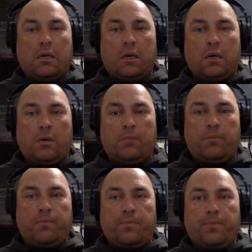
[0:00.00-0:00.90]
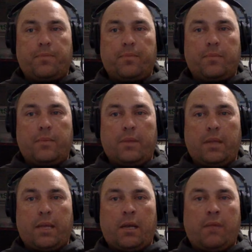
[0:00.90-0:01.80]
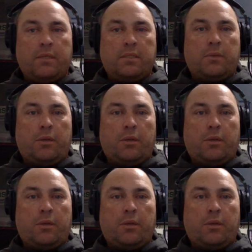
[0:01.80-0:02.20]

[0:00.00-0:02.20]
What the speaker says: And obviously,